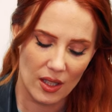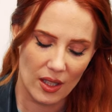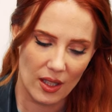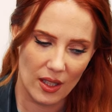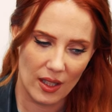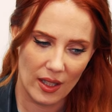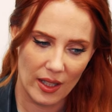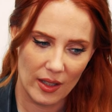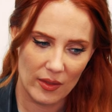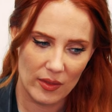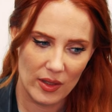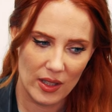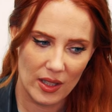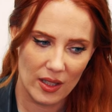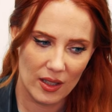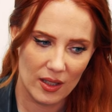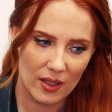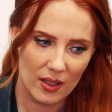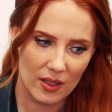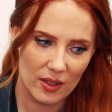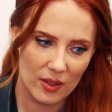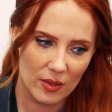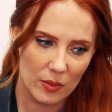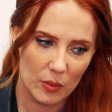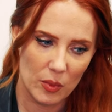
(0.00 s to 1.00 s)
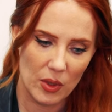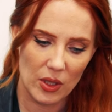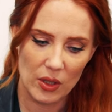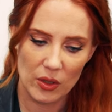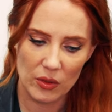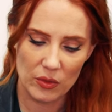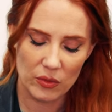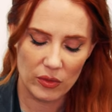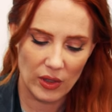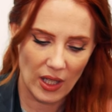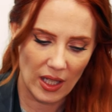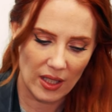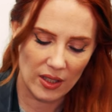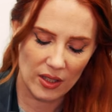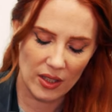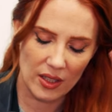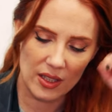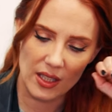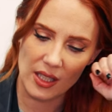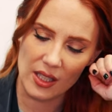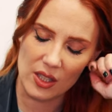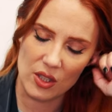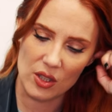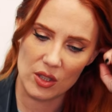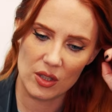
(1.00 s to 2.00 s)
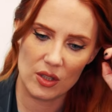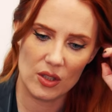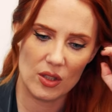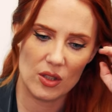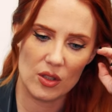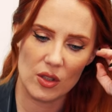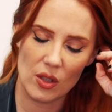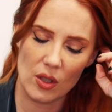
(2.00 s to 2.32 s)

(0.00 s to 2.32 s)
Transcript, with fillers: uh, having weird flight connections.